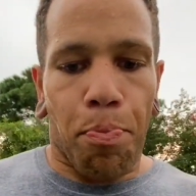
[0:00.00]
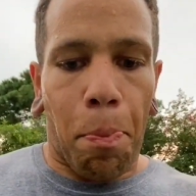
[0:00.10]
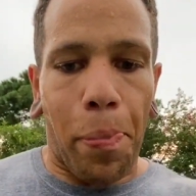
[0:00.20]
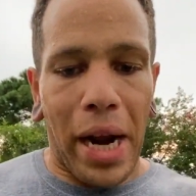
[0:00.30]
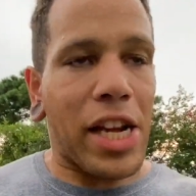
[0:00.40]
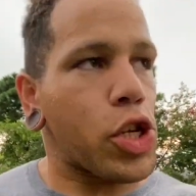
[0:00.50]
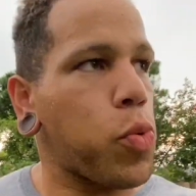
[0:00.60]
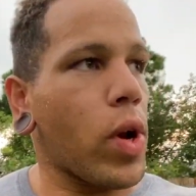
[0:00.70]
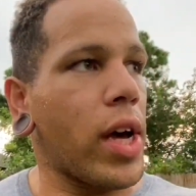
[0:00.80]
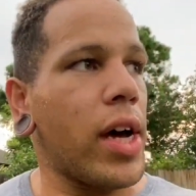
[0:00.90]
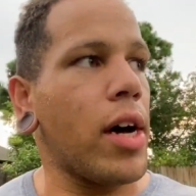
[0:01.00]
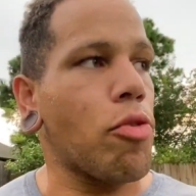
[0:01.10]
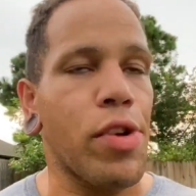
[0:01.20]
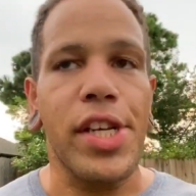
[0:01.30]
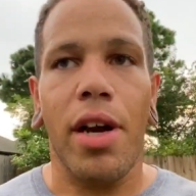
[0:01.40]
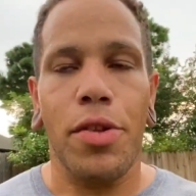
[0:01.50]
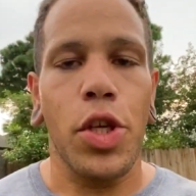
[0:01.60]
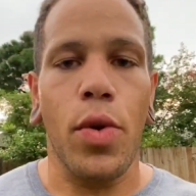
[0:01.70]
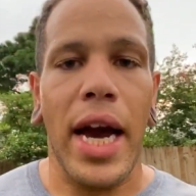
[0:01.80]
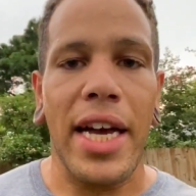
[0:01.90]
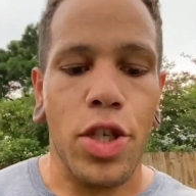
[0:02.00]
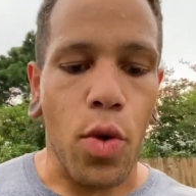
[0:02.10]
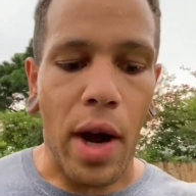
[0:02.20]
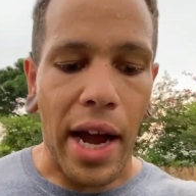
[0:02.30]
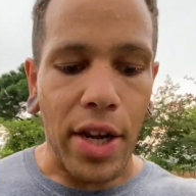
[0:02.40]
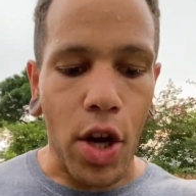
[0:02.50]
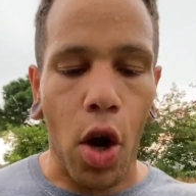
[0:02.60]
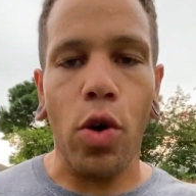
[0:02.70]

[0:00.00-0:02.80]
But I just want to reach out to you guys who I know